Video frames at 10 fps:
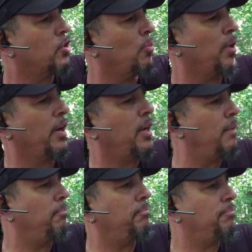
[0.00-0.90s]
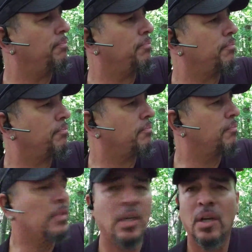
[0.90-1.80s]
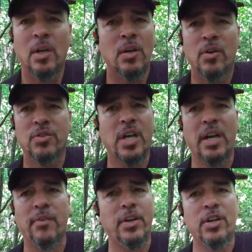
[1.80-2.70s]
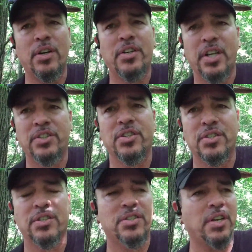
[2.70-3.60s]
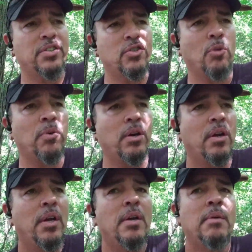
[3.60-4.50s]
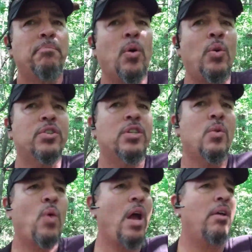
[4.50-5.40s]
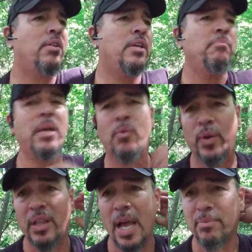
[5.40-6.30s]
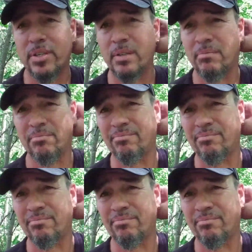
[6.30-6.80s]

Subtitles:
sobering up, who's got every good intentions to stay sober, but once in a while he may relapse and